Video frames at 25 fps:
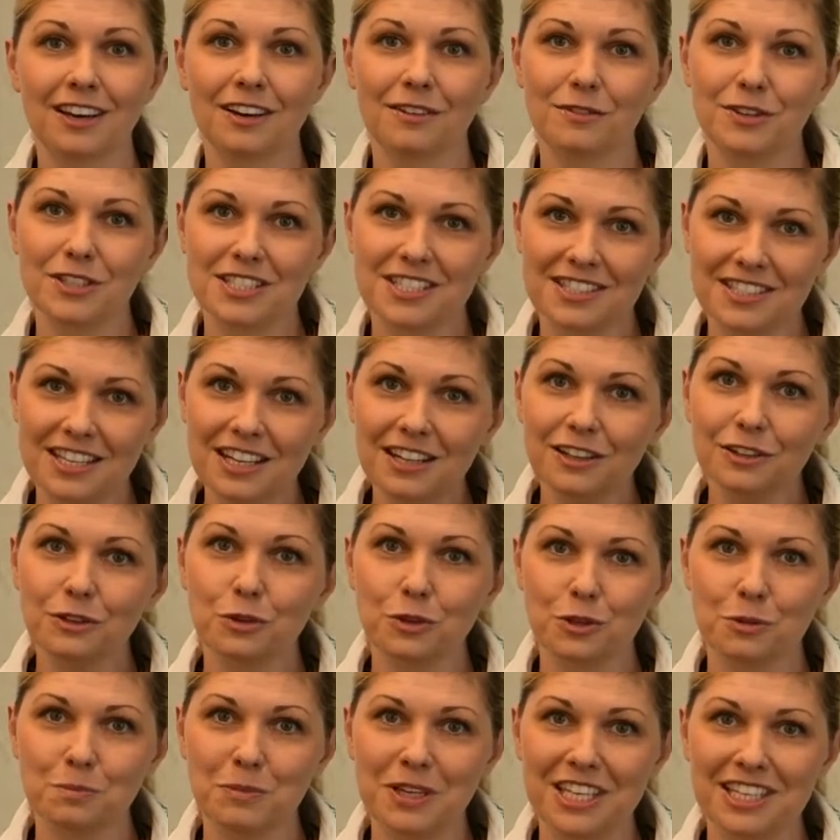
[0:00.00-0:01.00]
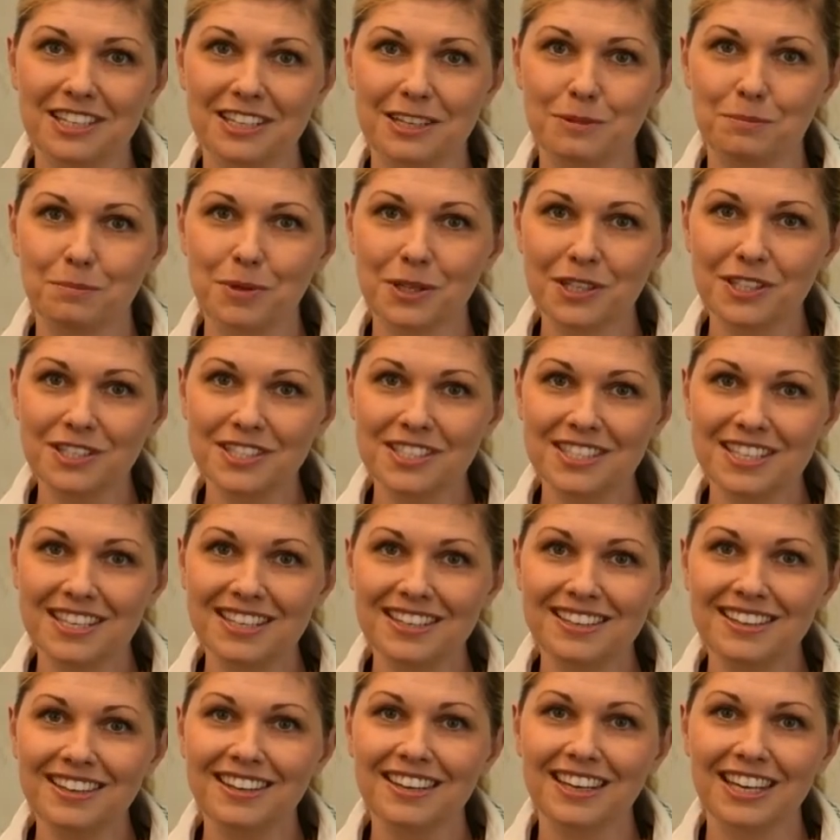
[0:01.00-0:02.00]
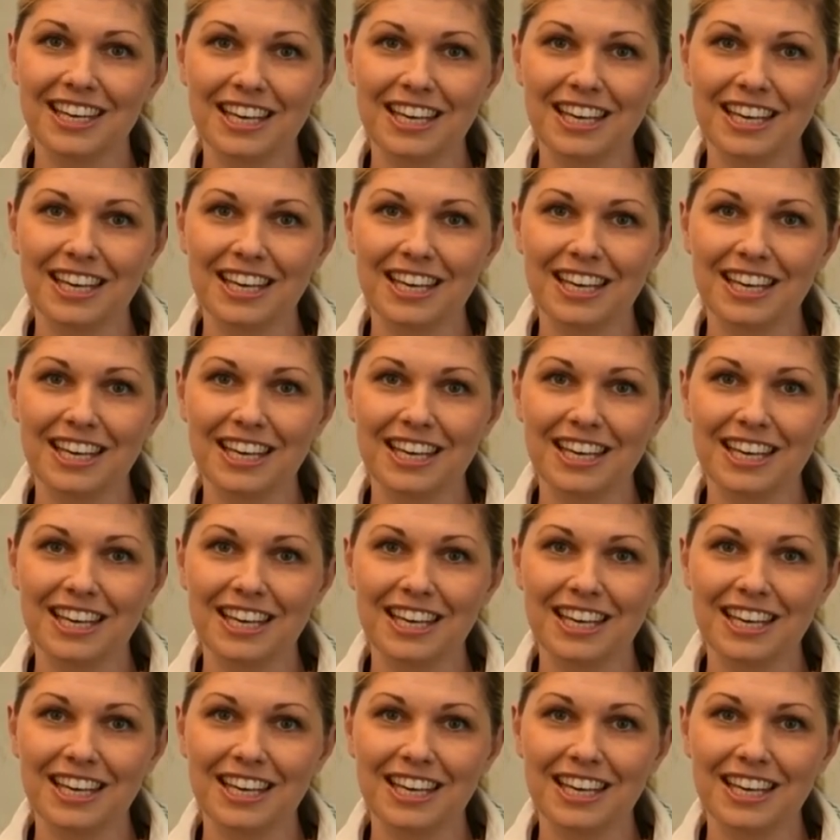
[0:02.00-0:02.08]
We still could meet in person,